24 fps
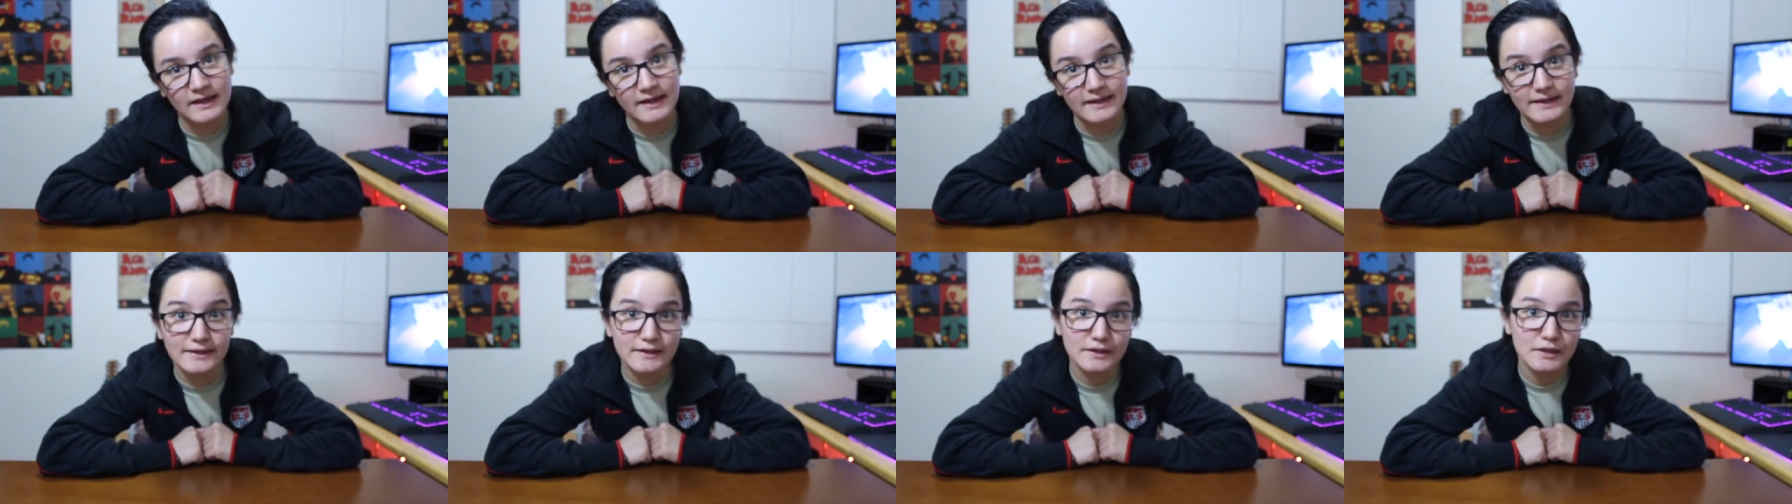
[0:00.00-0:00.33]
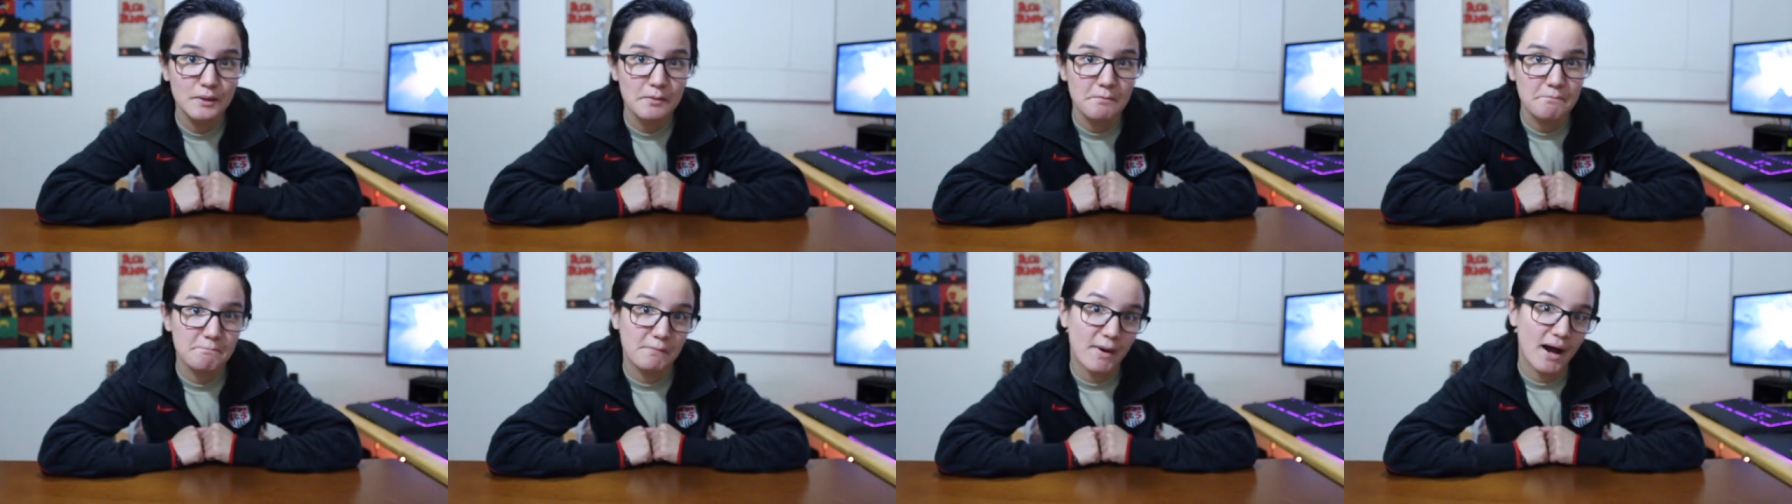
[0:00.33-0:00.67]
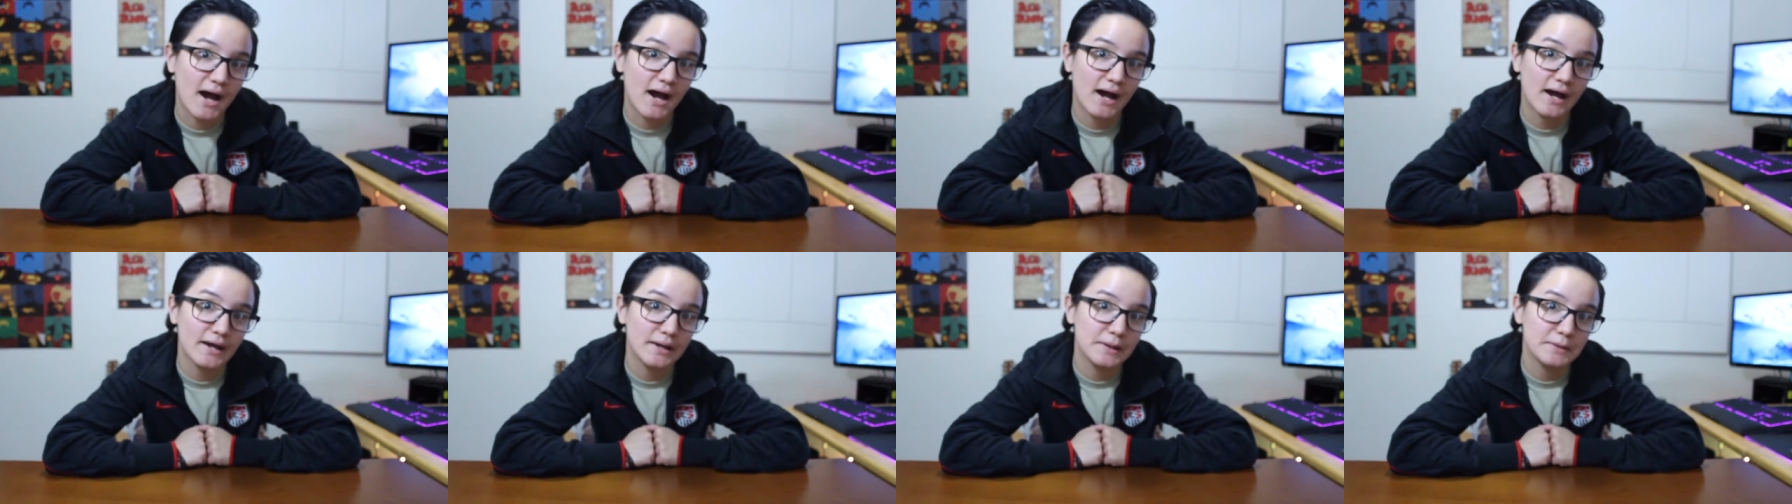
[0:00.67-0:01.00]
in
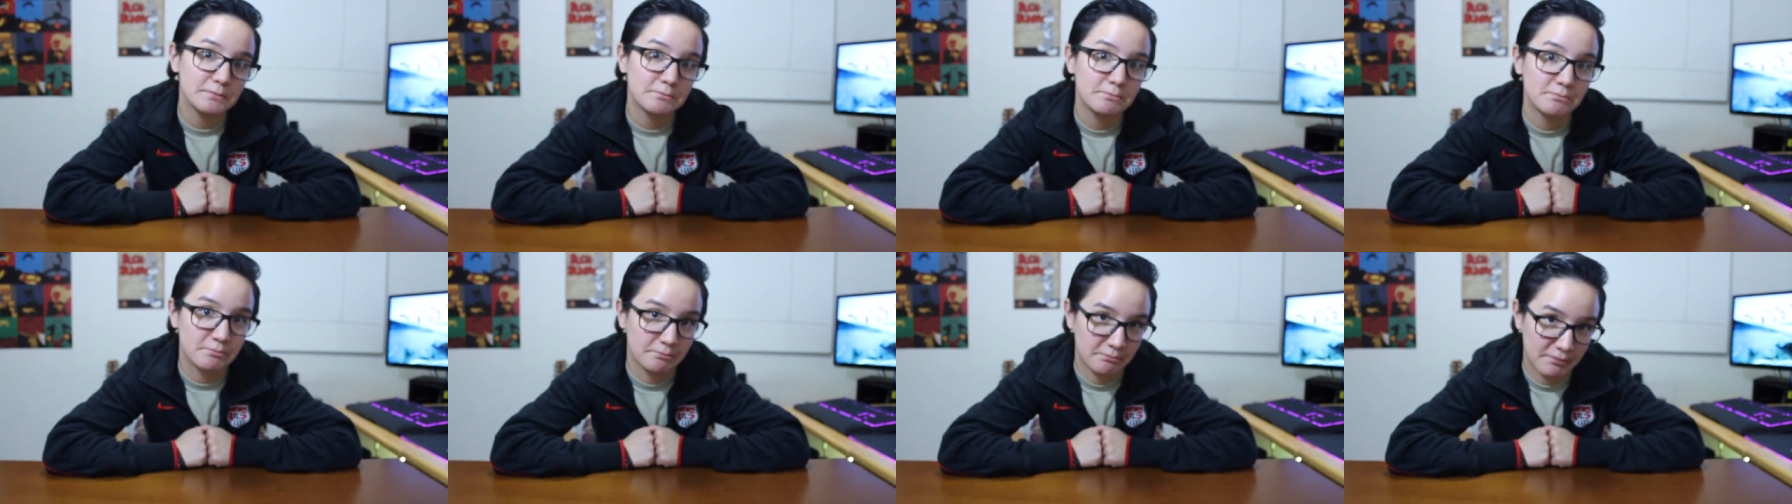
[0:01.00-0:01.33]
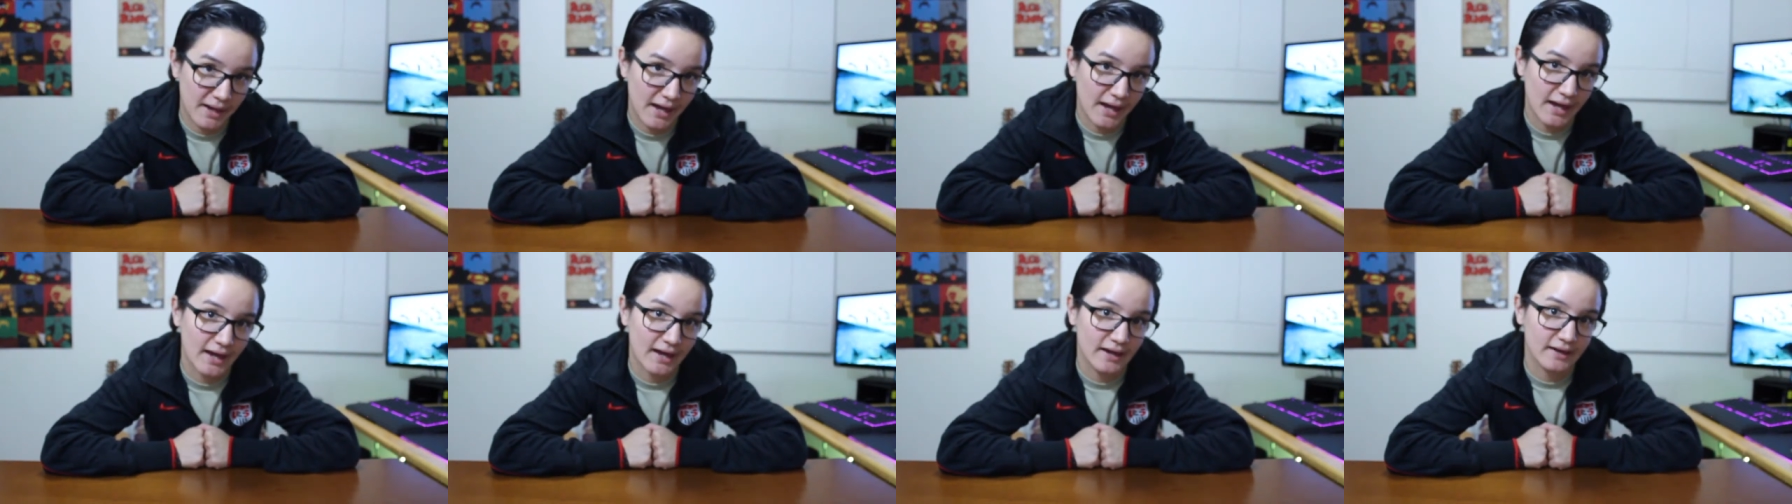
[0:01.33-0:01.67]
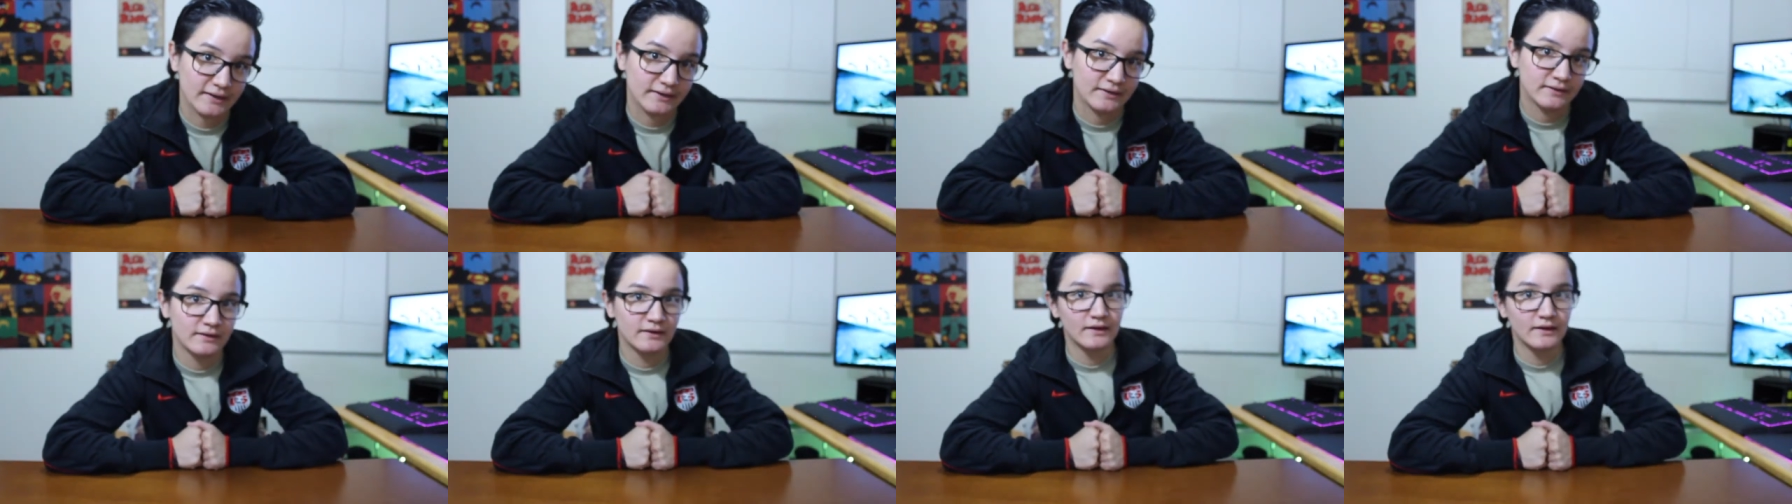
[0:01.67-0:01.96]
my bag.